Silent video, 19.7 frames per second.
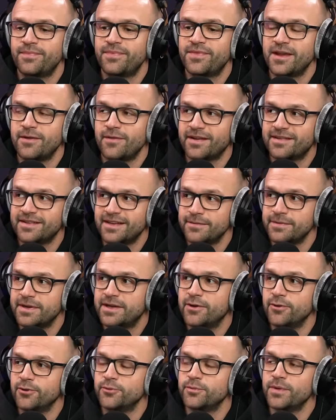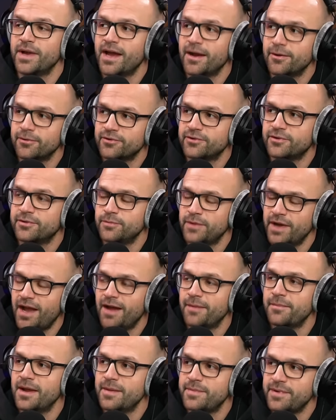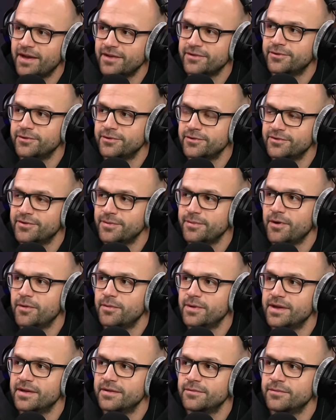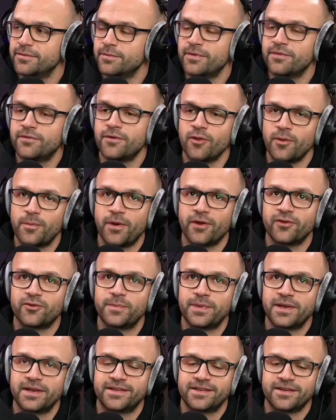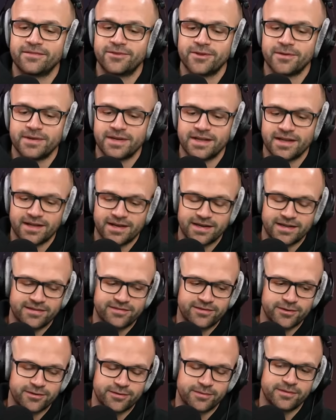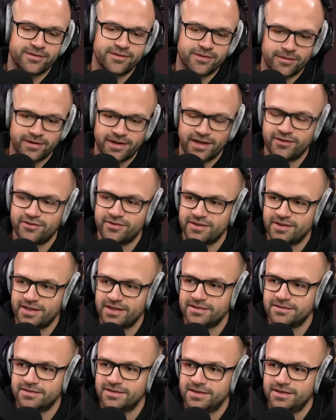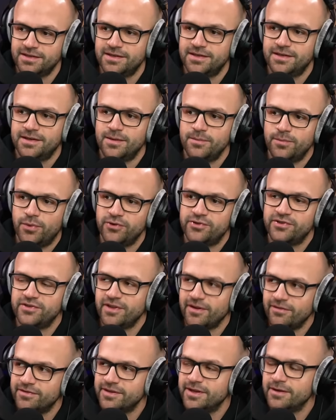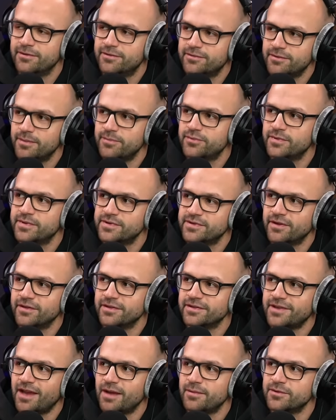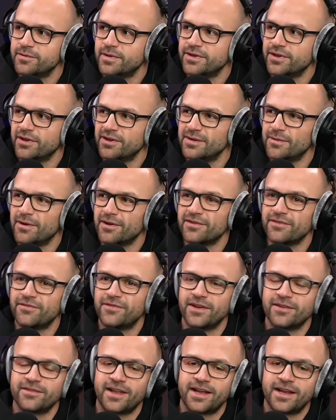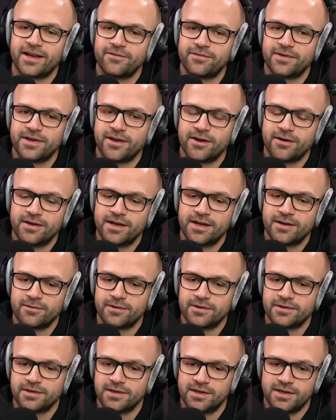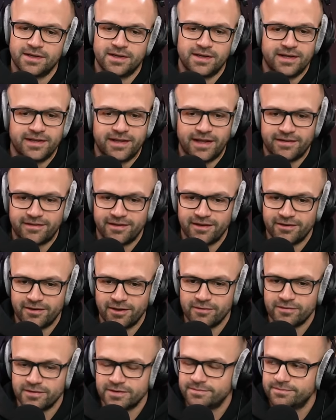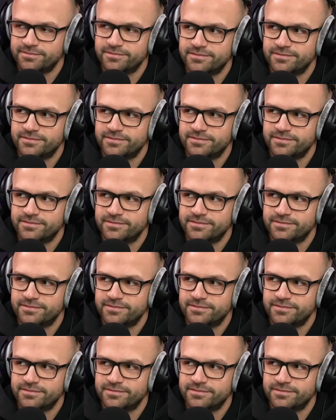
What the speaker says: theoretically we could. We are maybe as good as them, or we've got the possibility of doing it. And in doing so, I guess you then push yourself nearer to Ipswich all the time as well, don't you? Whereas it feels like if we go here and get turned over